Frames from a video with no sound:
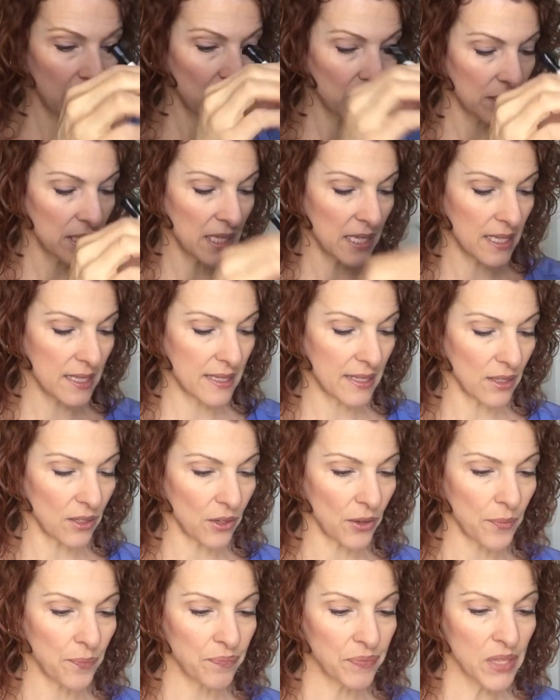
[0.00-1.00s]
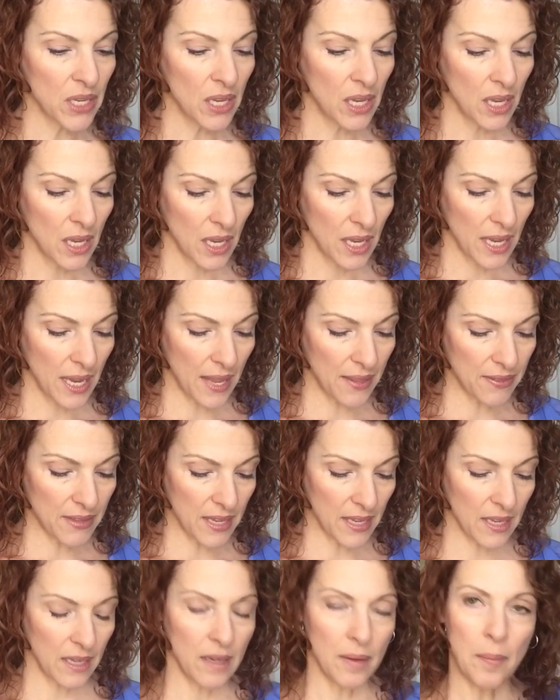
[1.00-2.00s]
Keratin and silk. And
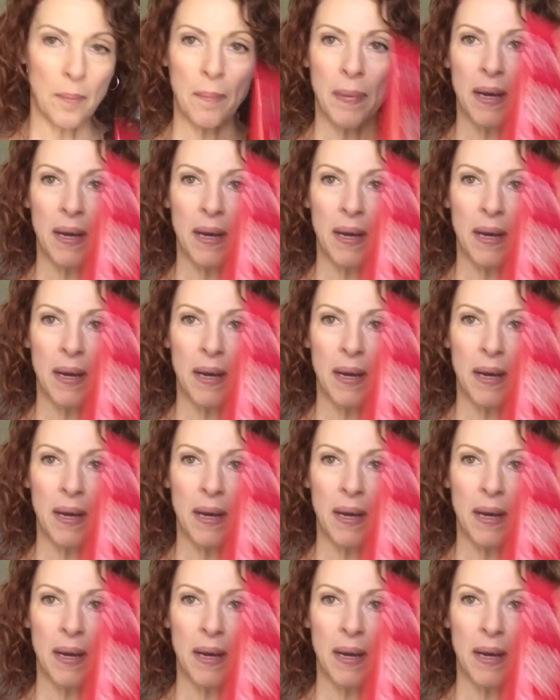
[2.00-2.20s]
then